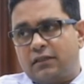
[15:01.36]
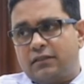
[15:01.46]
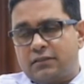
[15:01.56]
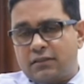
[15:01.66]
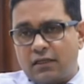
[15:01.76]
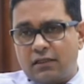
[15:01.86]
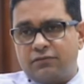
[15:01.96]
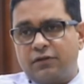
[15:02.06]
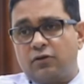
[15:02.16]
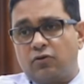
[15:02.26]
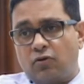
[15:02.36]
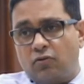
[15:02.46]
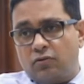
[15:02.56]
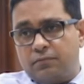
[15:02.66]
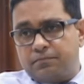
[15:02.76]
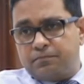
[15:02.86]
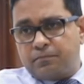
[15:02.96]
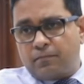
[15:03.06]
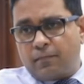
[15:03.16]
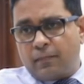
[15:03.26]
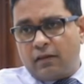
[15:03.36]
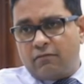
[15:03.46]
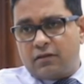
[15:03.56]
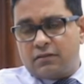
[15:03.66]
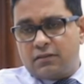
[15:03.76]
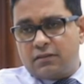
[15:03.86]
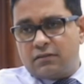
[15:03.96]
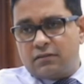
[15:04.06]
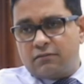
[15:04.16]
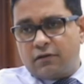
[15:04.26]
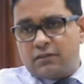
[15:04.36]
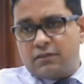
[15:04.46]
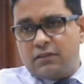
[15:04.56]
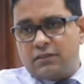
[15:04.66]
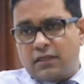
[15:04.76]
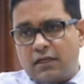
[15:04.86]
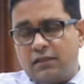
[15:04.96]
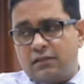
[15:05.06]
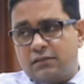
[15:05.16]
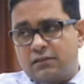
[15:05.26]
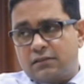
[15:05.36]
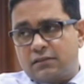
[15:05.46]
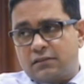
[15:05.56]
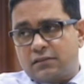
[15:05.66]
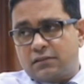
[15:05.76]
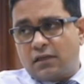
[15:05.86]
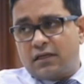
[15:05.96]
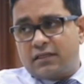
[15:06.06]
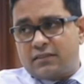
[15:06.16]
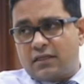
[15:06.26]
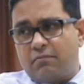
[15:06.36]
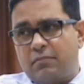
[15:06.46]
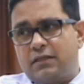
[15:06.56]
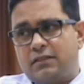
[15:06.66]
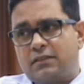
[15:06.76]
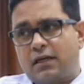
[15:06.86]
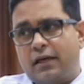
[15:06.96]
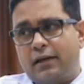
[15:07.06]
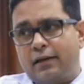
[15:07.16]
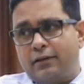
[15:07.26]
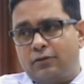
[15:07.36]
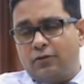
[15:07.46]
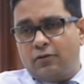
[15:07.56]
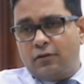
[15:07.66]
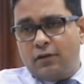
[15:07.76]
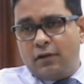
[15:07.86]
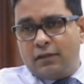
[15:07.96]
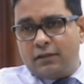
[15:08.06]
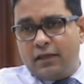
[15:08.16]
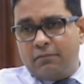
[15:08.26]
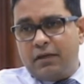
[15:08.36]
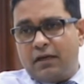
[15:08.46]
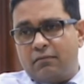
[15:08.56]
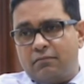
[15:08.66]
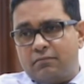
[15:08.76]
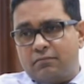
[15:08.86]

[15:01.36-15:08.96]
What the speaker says: and these channels will grow. Once these channels are established and they become